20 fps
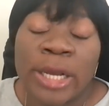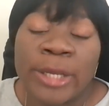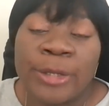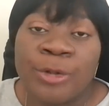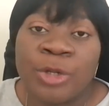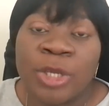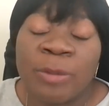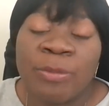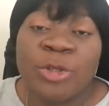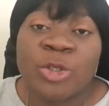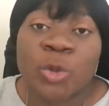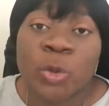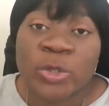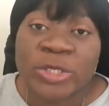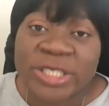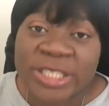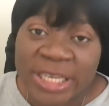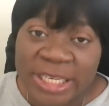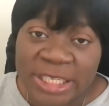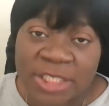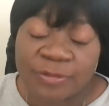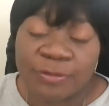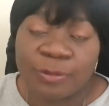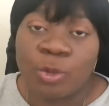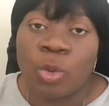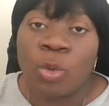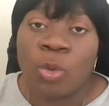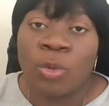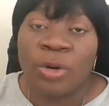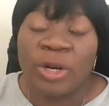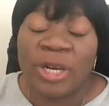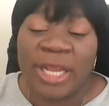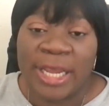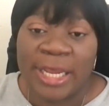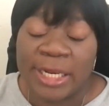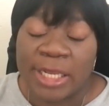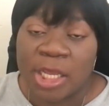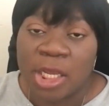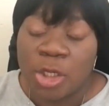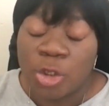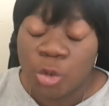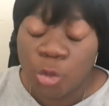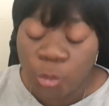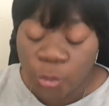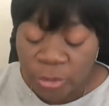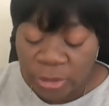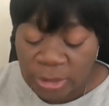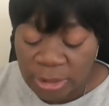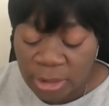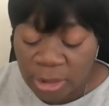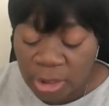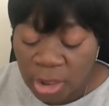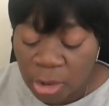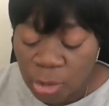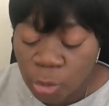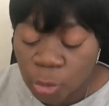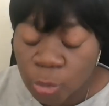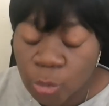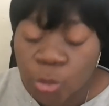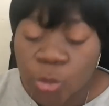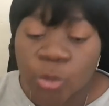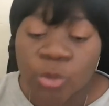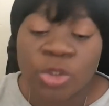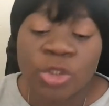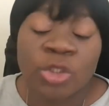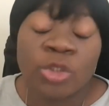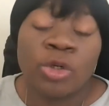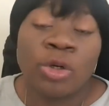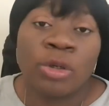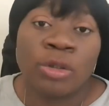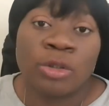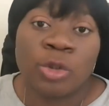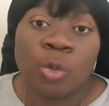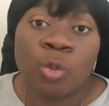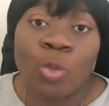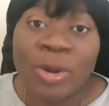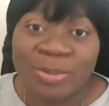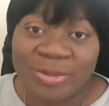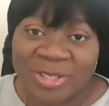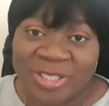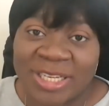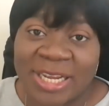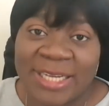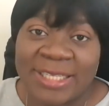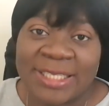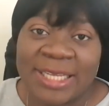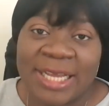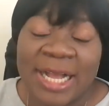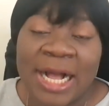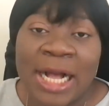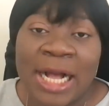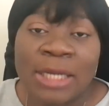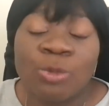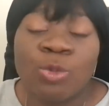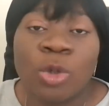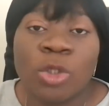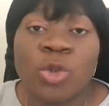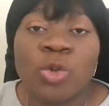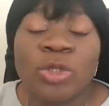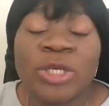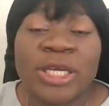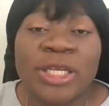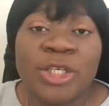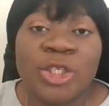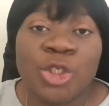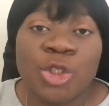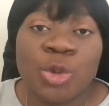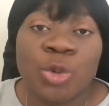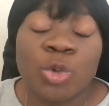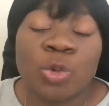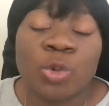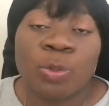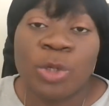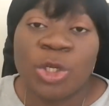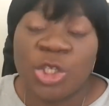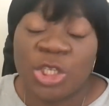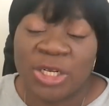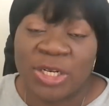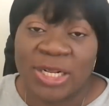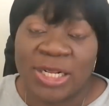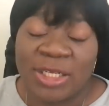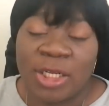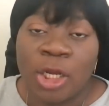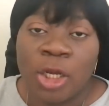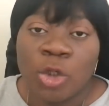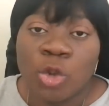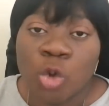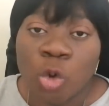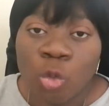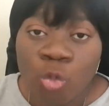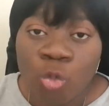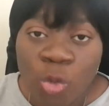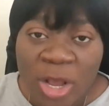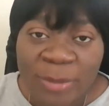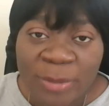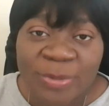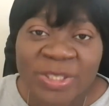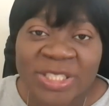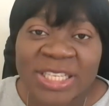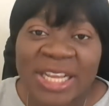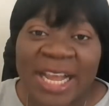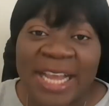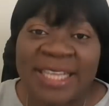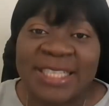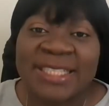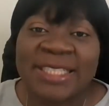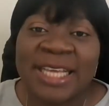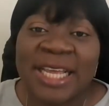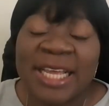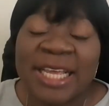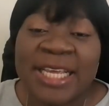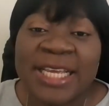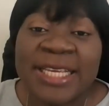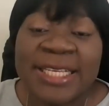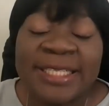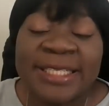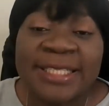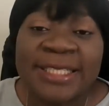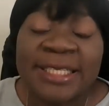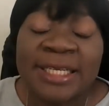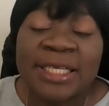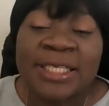you can be successful online using your your website, and what you can do to make sure that your website is